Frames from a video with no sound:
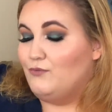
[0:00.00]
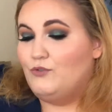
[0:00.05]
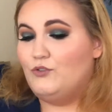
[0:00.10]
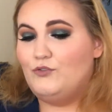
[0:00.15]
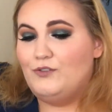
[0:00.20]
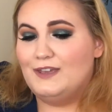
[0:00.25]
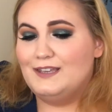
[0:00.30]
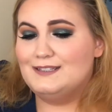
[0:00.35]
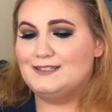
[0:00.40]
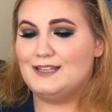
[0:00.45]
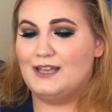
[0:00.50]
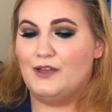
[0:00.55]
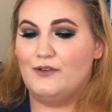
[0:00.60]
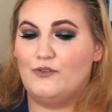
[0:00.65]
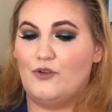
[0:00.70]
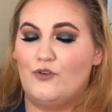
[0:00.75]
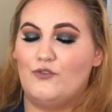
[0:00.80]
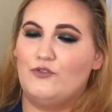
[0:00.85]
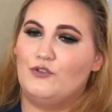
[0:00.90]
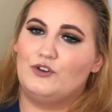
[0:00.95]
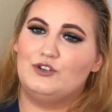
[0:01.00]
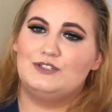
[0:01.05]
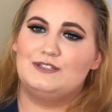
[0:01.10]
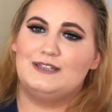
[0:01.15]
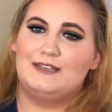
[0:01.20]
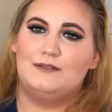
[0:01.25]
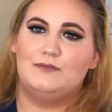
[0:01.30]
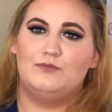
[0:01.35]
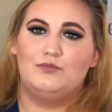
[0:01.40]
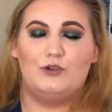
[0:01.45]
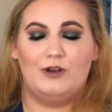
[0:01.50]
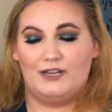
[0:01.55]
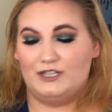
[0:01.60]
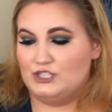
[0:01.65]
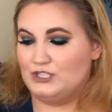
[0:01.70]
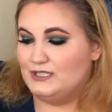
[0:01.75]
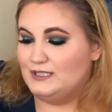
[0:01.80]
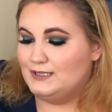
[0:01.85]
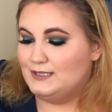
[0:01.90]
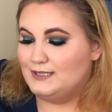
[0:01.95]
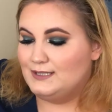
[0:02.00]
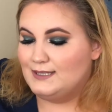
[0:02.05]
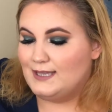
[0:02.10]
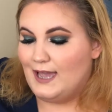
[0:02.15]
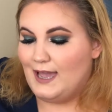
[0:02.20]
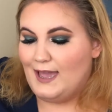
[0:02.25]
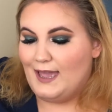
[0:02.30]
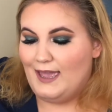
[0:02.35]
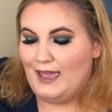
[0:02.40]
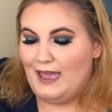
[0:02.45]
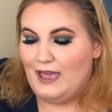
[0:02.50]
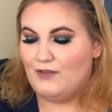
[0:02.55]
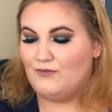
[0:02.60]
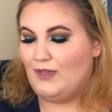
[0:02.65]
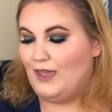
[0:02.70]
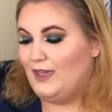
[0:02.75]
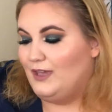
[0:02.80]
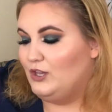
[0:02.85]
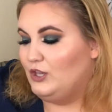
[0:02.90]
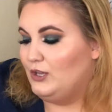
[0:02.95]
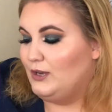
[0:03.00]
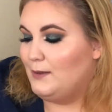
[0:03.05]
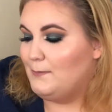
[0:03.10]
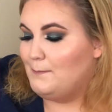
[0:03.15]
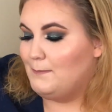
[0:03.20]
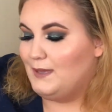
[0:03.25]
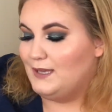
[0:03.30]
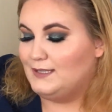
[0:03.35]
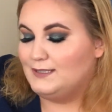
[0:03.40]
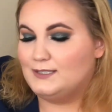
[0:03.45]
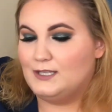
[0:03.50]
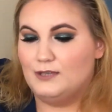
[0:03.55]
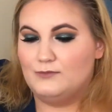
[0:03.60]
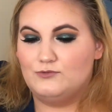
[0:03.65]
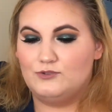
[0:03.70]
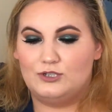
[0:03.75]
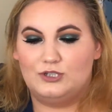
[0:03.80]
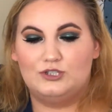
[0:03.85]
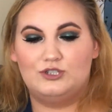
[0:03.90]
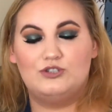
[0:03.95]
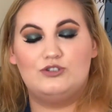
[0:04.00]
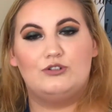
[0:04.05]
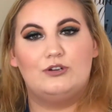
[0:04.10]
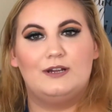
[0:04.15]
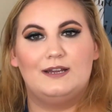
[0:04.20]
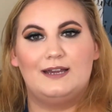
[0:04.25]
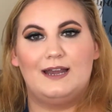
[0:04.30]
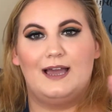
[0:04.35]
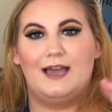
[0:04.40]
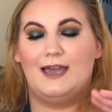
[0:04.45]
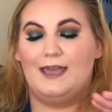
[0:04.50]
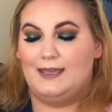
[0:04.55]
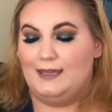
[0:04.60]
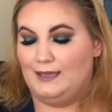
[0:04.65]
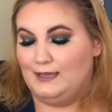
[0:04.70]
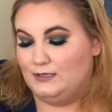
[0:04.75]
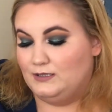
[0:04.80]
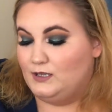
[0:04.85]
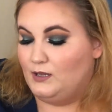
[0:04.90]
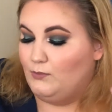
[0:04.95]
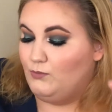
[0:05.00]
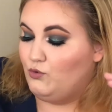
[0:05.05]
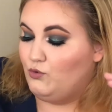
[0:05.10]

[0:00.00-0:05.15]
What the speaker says: full face of first impressions. I have a good mix of drugstore and high-end